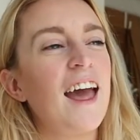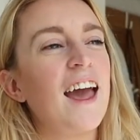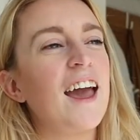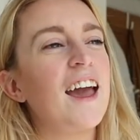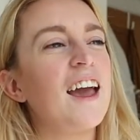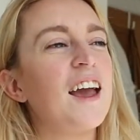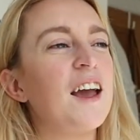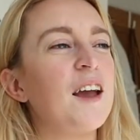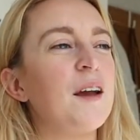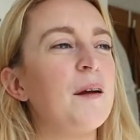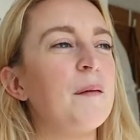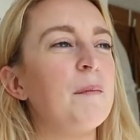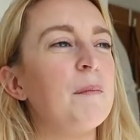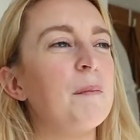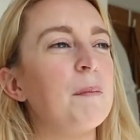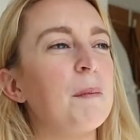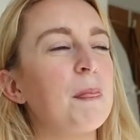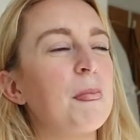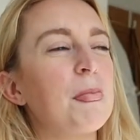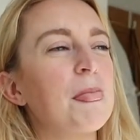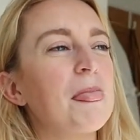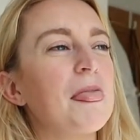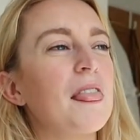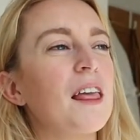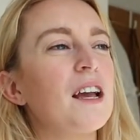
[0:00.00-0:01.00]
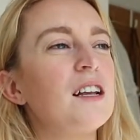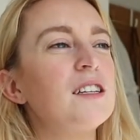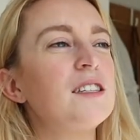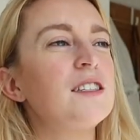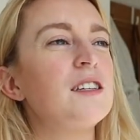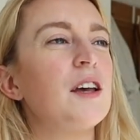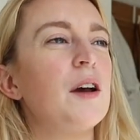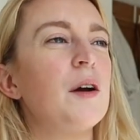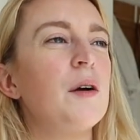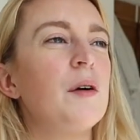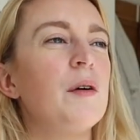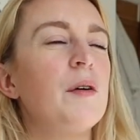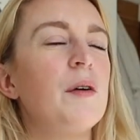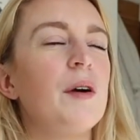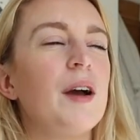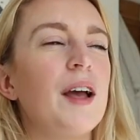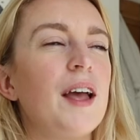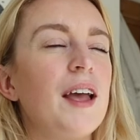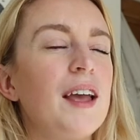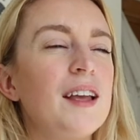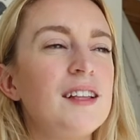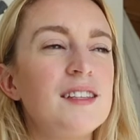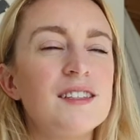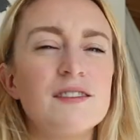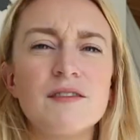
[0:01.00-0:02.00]
So
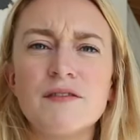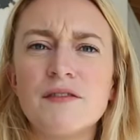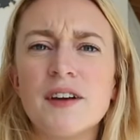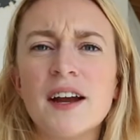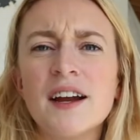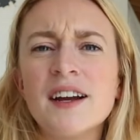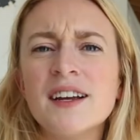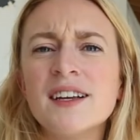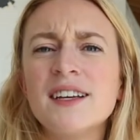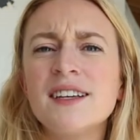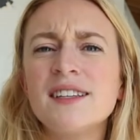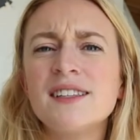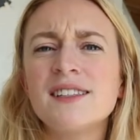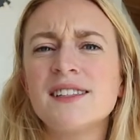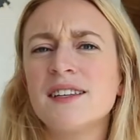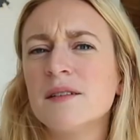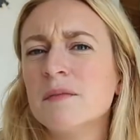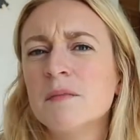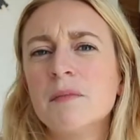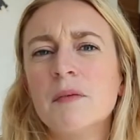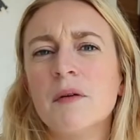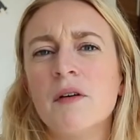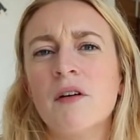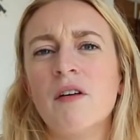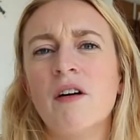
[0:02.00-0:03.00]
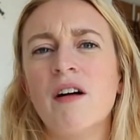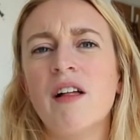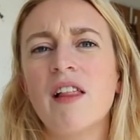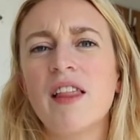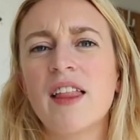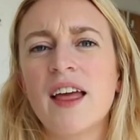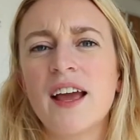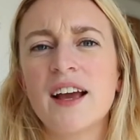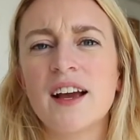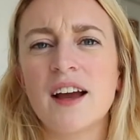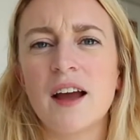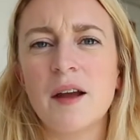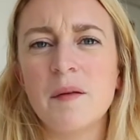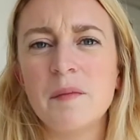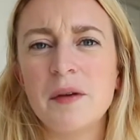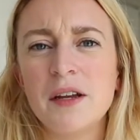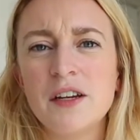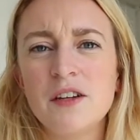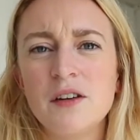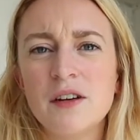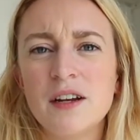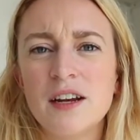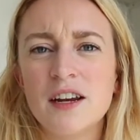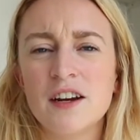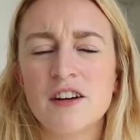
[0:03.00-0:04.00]
it's very simple. Like, I
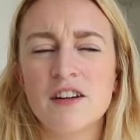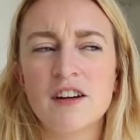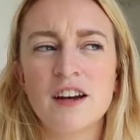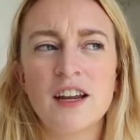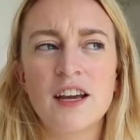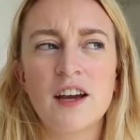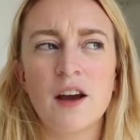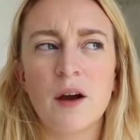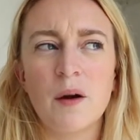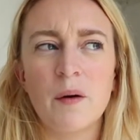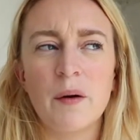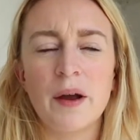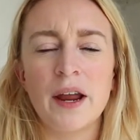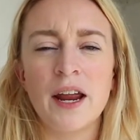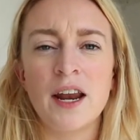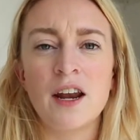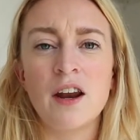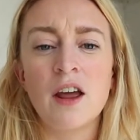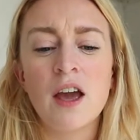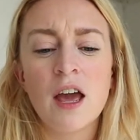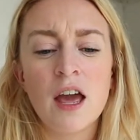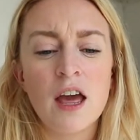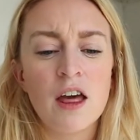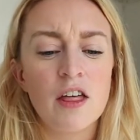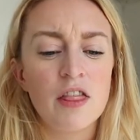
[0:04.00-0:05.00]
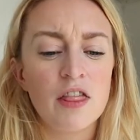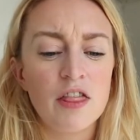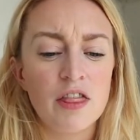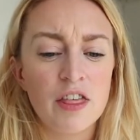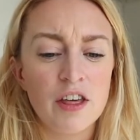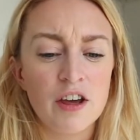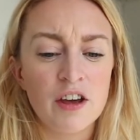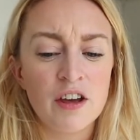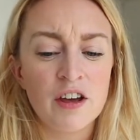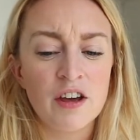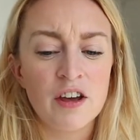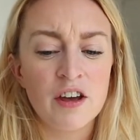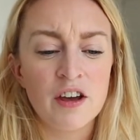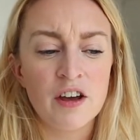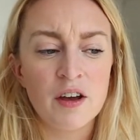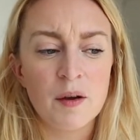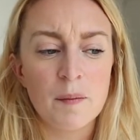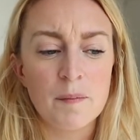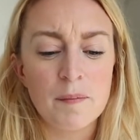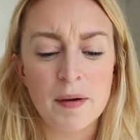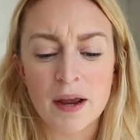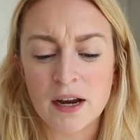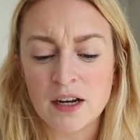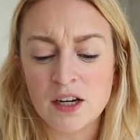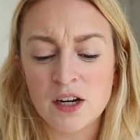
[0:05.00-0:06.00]
mean, you literally go in. The
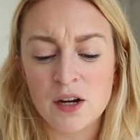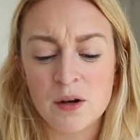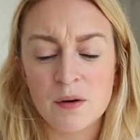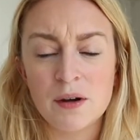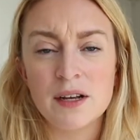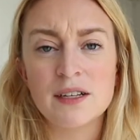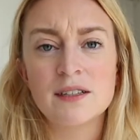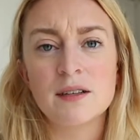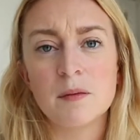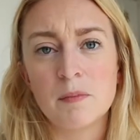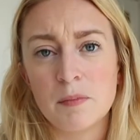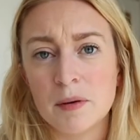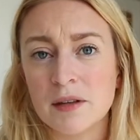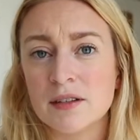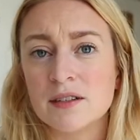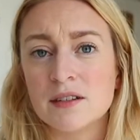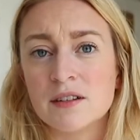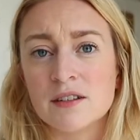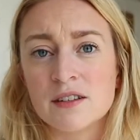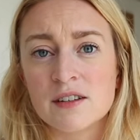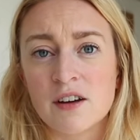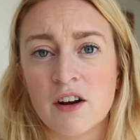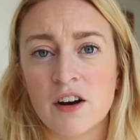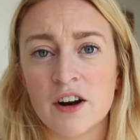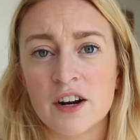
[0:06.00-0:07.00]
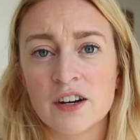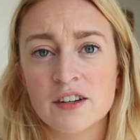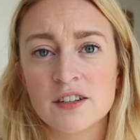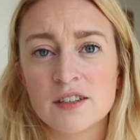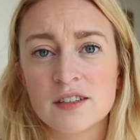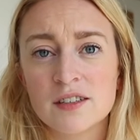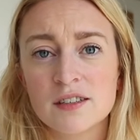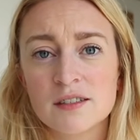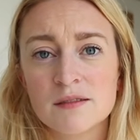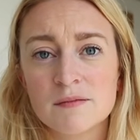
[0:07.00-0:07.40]
menu is a business card.